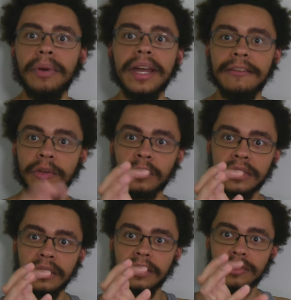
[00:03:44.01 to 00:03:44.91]
But if you were
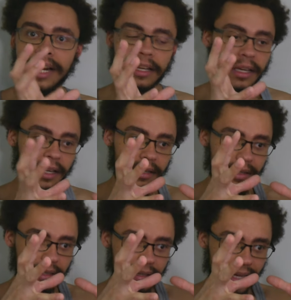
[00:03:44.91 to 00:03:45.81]
to try to
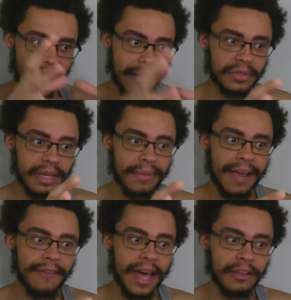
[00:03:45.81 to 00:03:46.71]
encapsulate
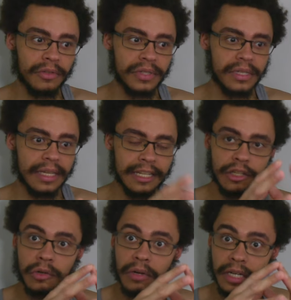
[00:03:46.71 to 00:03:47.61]
my values
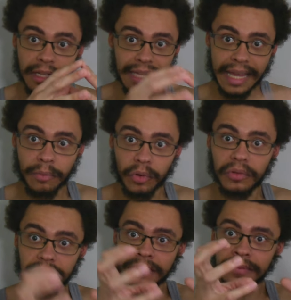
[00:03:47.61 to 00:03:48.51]
into a label,